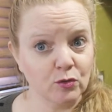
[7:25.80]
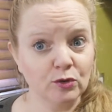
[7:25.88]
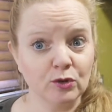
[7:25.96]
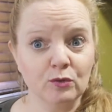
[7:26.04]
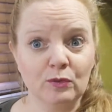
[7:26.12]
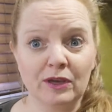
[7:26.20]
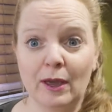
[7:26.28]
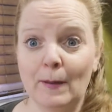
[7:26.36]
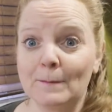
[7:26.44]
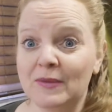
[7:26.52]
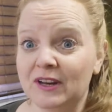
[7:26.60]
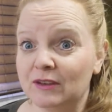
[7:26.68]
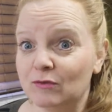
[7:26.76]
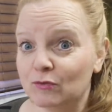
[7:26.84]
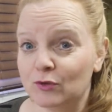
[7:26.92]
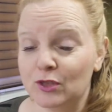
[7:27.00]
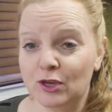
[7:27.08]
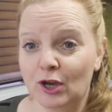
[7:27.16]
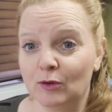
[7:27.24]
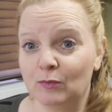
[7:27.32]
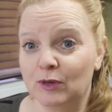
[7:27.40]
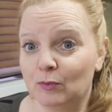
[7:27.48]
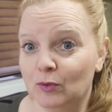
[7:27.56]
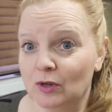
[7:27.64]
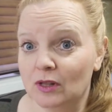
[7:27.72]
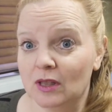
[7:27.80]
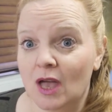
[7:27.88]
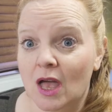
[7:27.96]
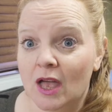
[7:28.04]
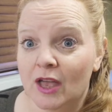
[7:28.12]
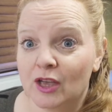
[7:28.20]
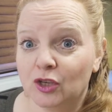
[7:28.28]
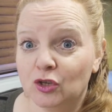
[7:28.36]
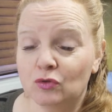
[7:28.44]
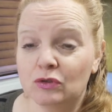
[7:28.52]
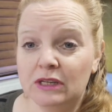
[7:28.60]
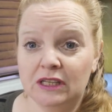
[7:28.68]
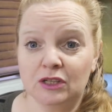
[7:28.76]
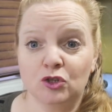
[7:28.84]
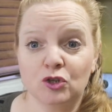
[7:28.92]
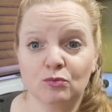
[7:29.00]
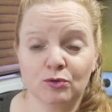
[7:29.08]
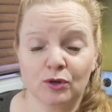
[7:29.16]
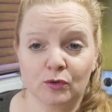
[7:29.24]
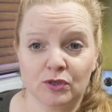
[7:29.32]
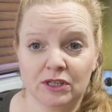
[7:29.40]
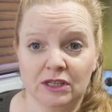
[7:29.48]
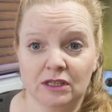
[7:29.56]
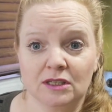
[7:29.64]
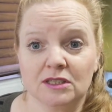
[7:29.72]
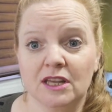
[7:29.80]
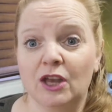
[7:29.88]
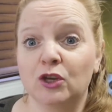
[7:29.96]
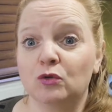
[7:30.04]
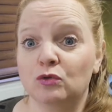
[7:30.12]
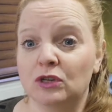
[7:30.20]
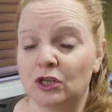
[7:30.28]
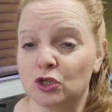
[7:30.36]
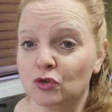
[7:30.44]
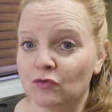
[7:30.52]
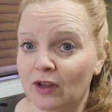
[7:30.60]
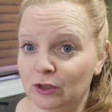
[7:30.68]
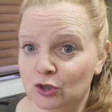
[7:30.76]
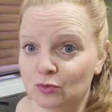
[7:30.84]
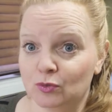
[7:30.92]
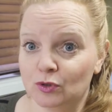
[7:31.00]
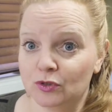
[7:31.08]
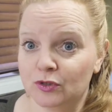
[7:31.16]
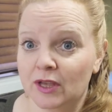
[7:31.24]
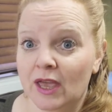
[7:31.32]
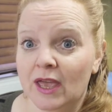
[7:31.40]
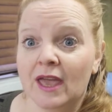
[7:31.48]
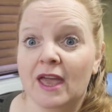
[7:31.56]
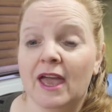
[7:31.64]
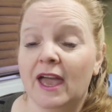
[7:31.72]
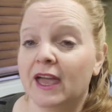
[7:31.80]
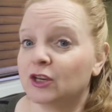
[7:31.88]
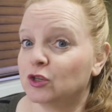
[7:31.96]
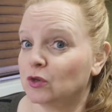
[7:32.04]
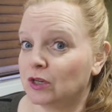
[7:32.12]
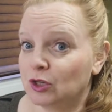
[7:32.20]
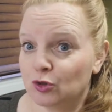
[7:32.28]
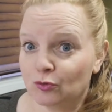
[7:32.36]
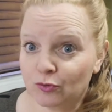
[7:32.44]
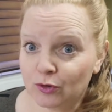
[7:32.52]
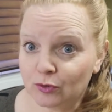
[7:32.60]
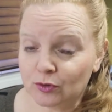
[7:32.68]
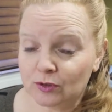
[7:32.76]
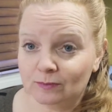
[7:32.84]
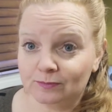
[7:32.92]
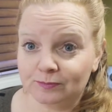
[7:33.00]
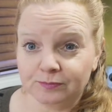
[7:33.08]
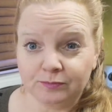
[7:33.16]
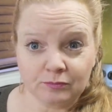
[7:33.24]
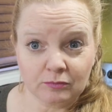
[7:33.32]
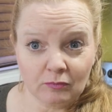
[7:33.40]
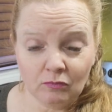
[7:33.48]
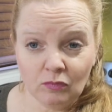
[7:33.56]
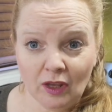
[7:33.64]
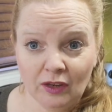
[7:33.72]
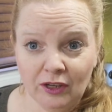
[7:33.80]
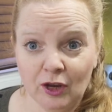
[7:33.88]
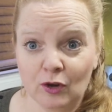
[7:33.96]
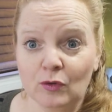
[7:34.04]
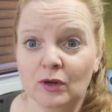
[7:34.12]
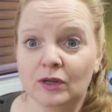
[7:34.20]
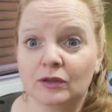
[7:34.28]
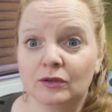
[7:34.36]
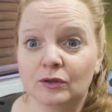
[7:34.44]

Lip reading: older that we get, but even for the young people, you need your proteins and you need your vegetables and you need your fruit. Now,